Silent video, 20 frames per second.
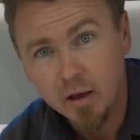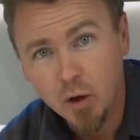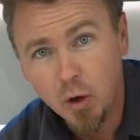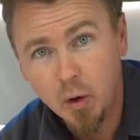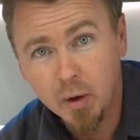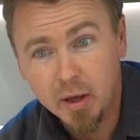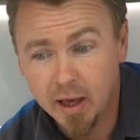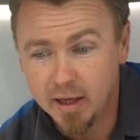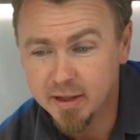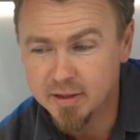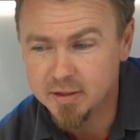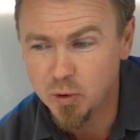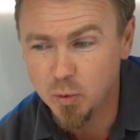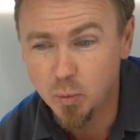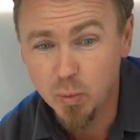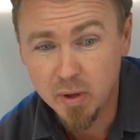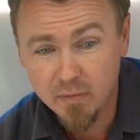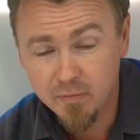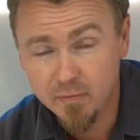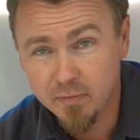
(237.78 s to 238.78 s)
Okay, so
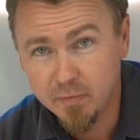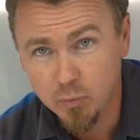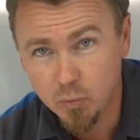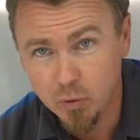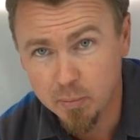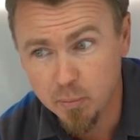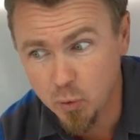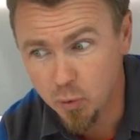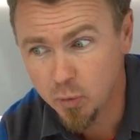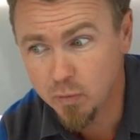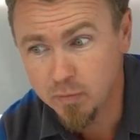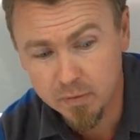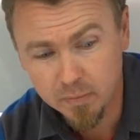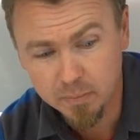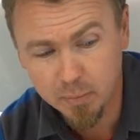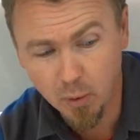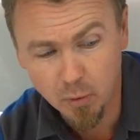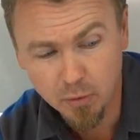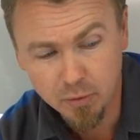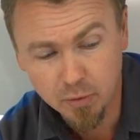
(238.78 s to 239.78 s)
we've
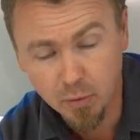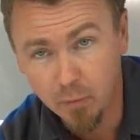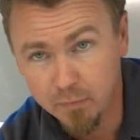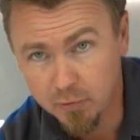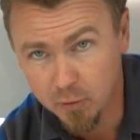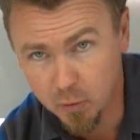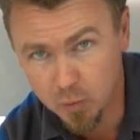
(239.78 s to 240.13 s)
removed both of the